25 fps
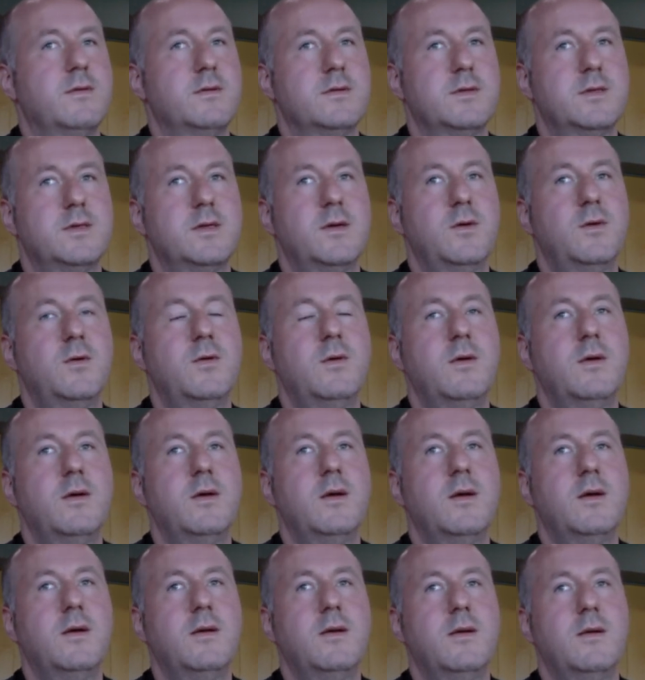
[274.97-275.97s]
So
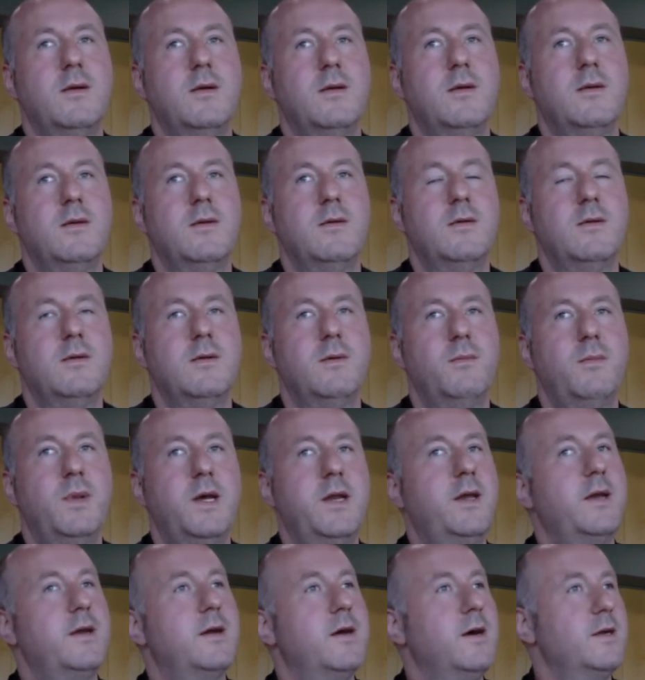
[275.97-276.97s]

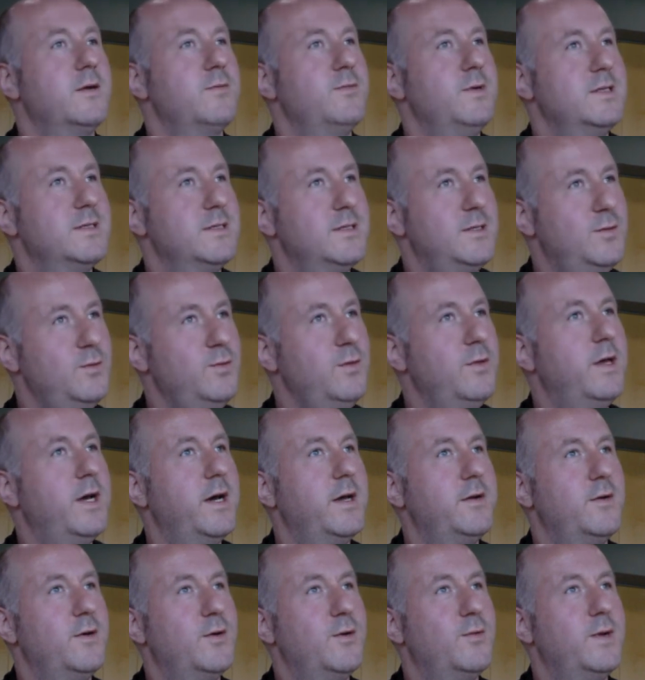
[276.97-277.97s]
many countries do
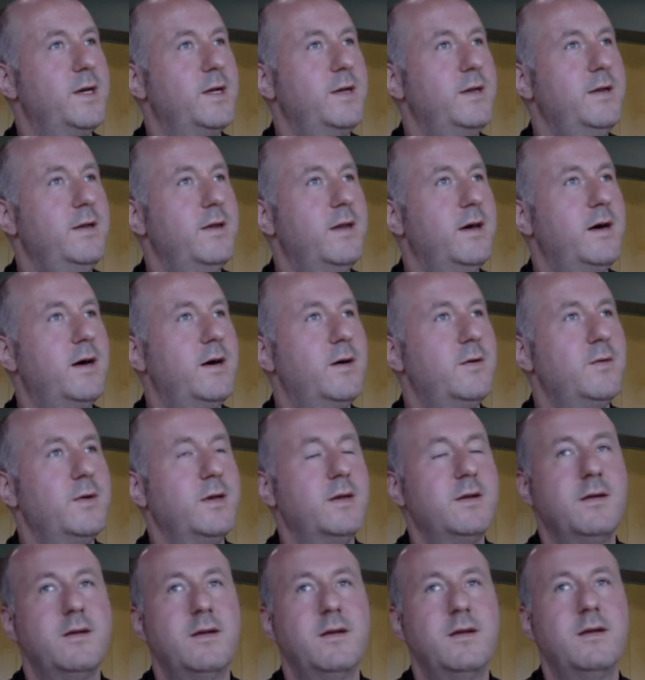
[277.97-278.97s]
that already now
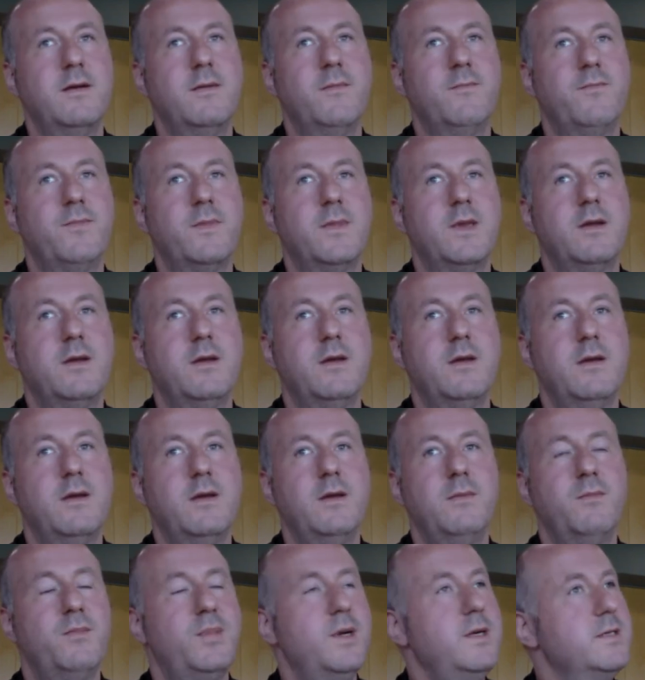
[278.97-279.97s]
in
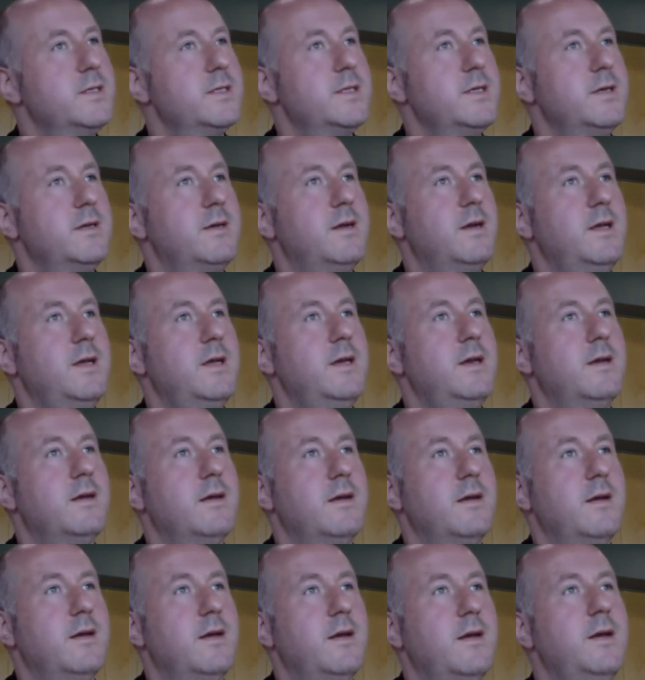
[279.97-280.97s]
implicitly
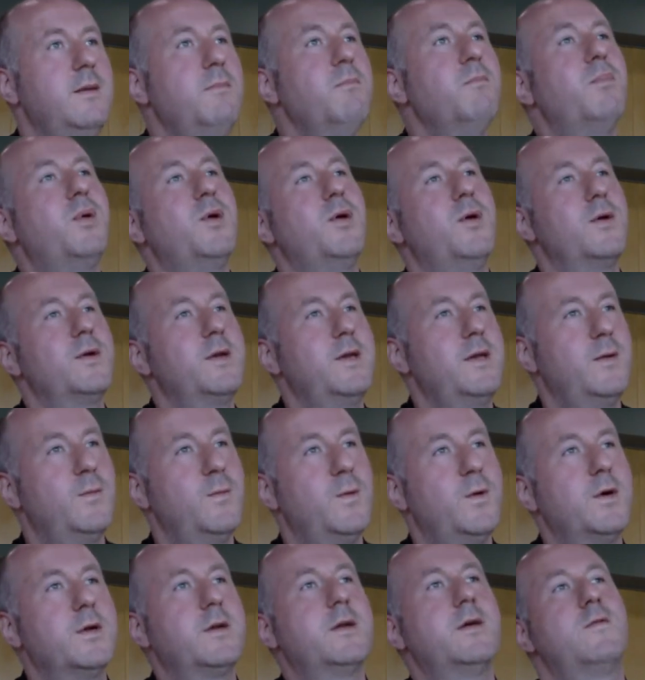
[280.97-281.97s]
importing
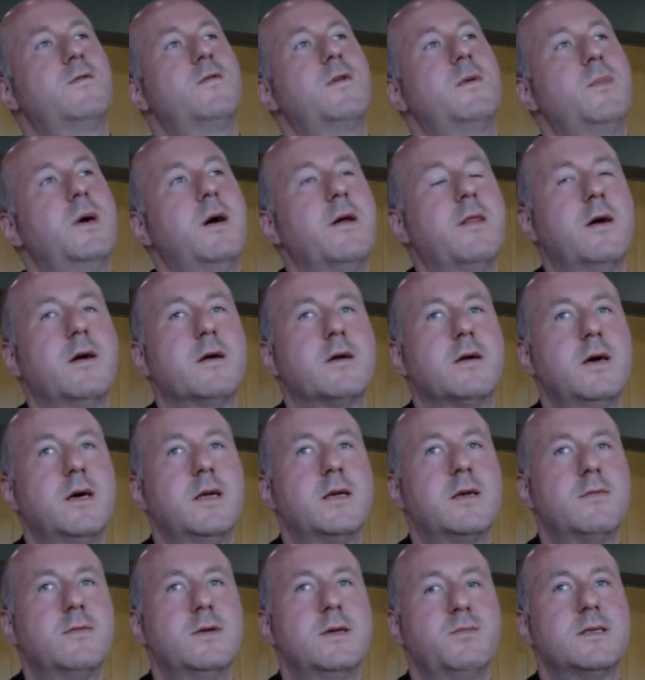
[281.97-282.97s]
water from other
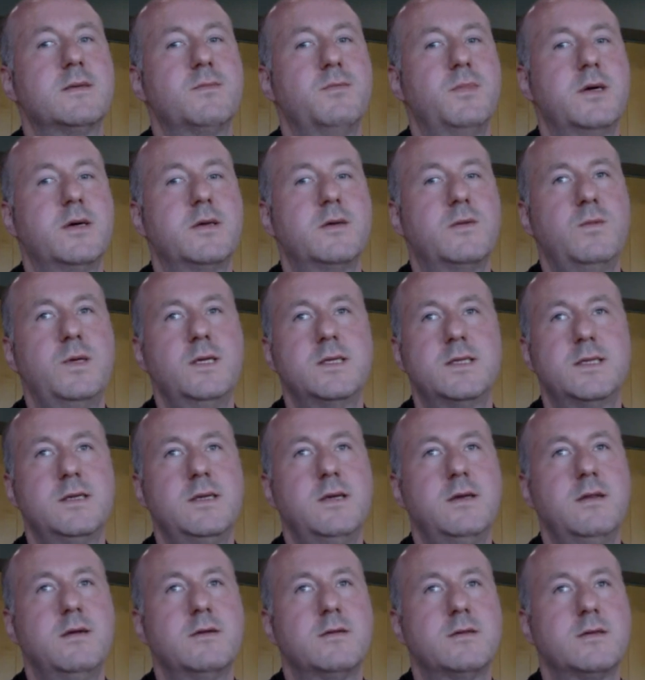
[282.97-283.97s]
countries, but we
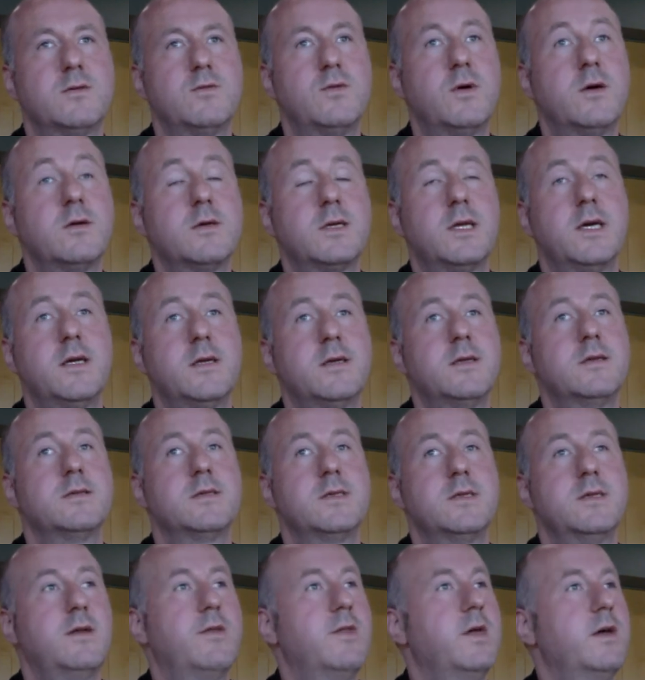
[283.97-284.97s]
see the strong
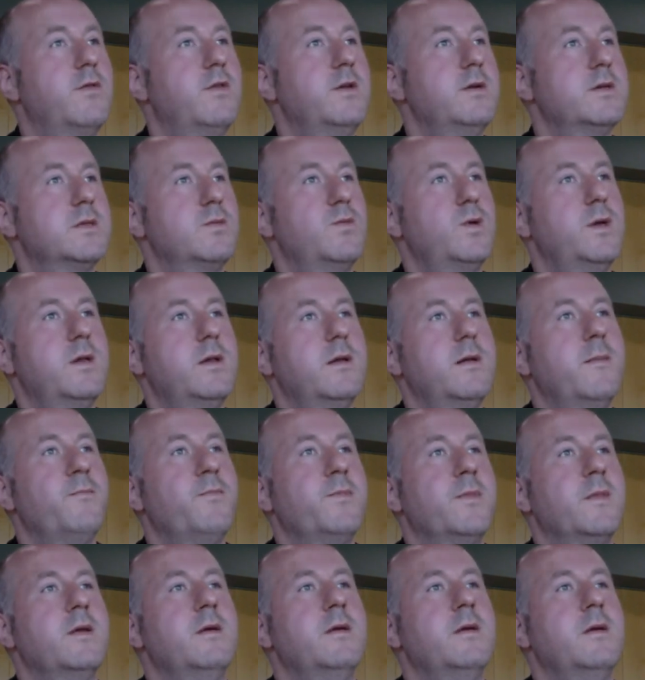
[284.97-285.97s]
tendency that this will
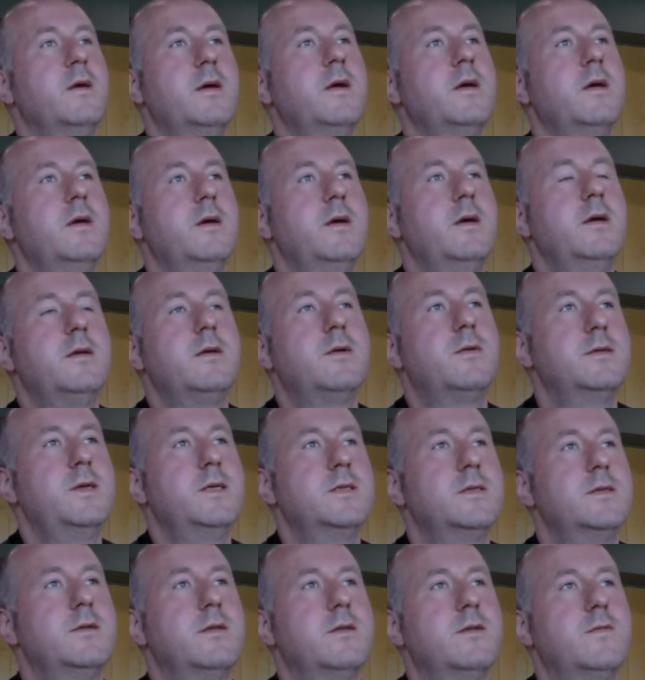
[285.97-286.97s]

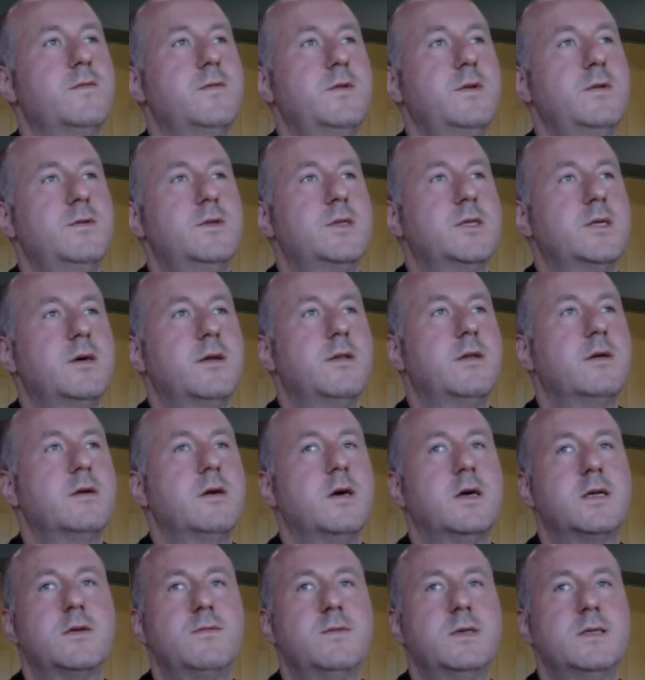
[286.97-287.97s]
increase in the future, the
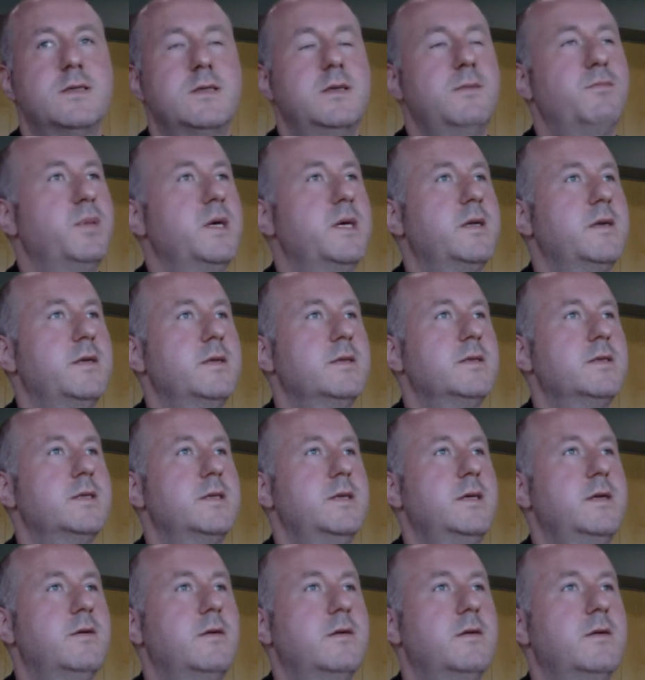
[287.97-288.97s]
country's
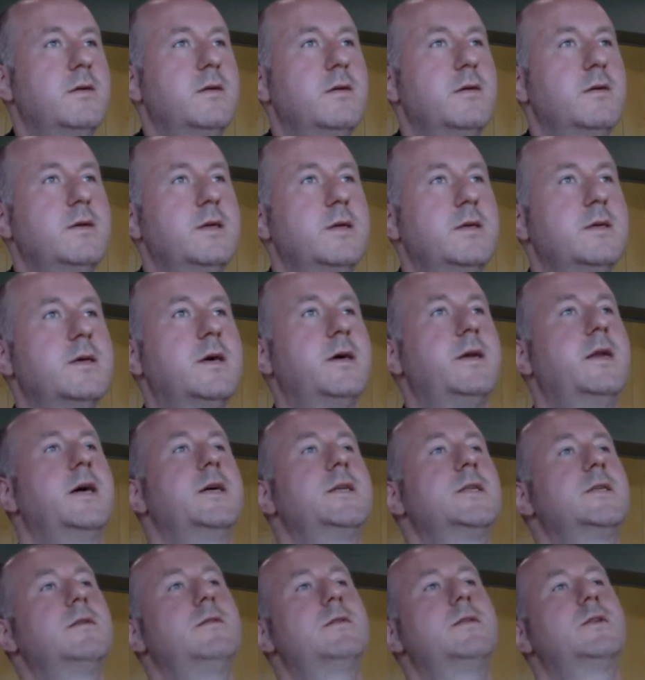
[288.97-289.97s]
dependency on
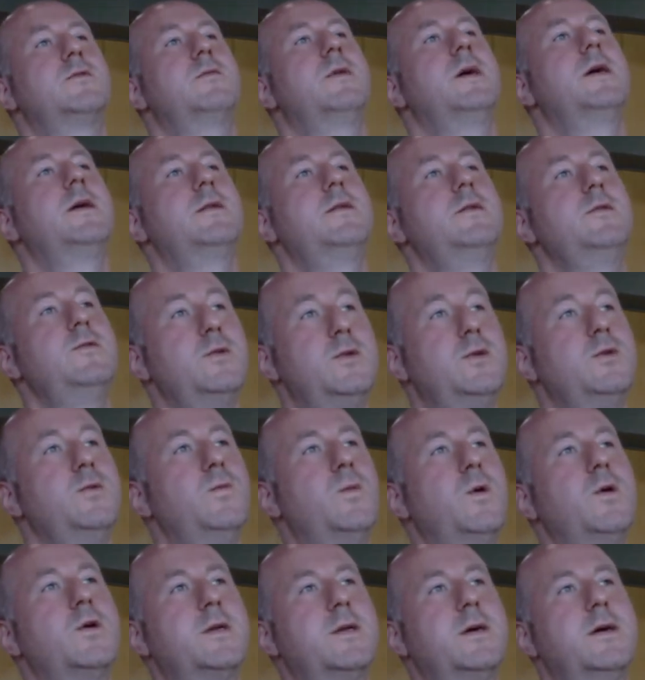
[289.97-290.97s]
international trade due to
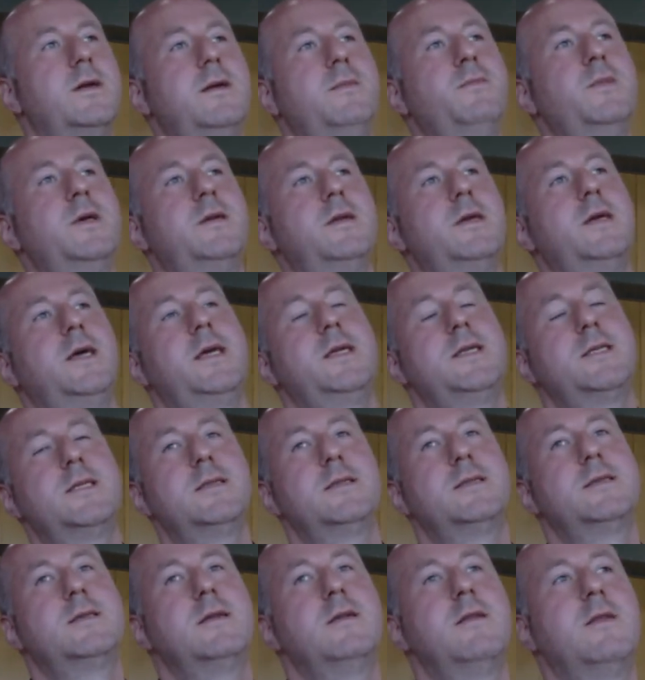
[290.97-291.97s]
water
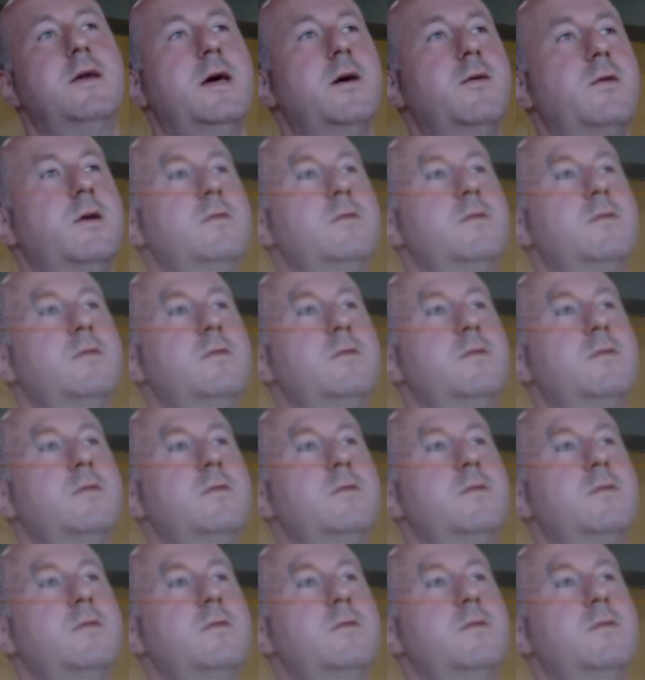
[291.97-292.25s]
limitations in their